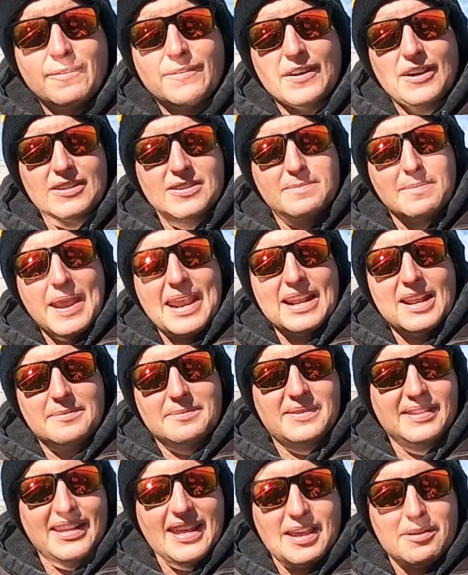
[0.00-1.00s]
The first bait
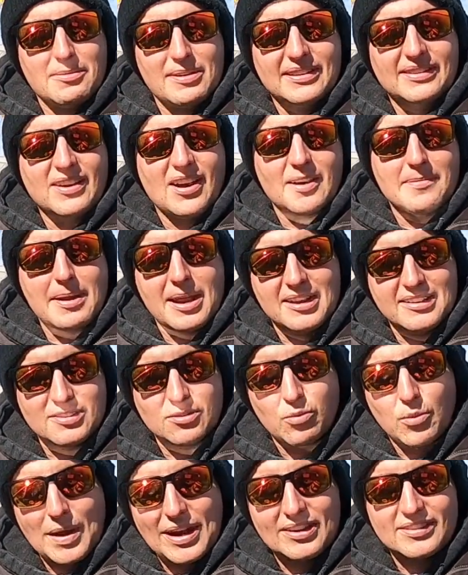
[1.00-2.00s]
up today we're gonna talk about
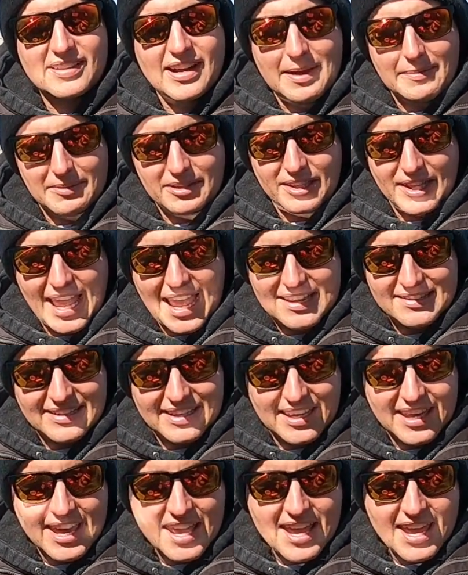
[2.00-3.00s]
is a wintertime
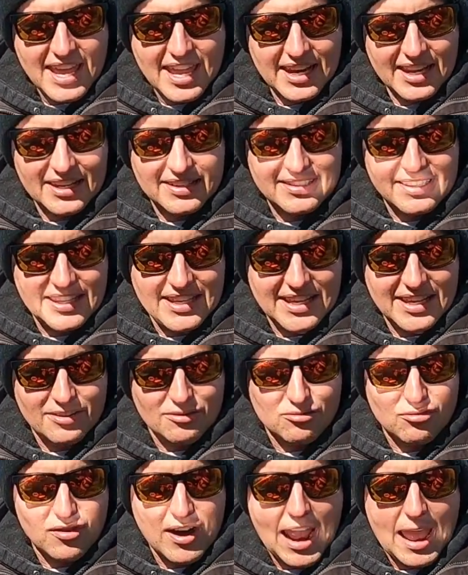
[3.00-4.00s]
classic. It is the
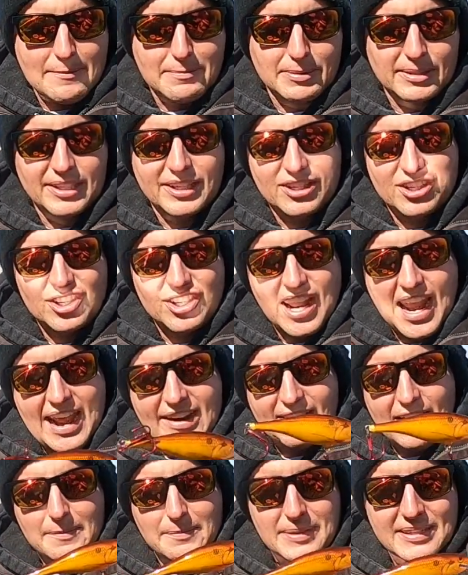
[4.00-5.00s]
Rapala
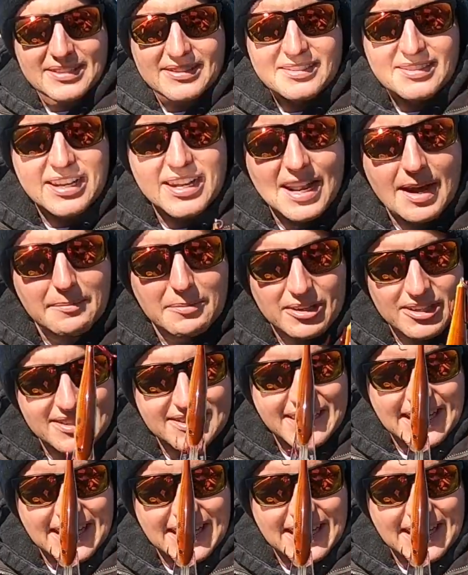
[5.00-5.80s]
Shad Rap. This is a number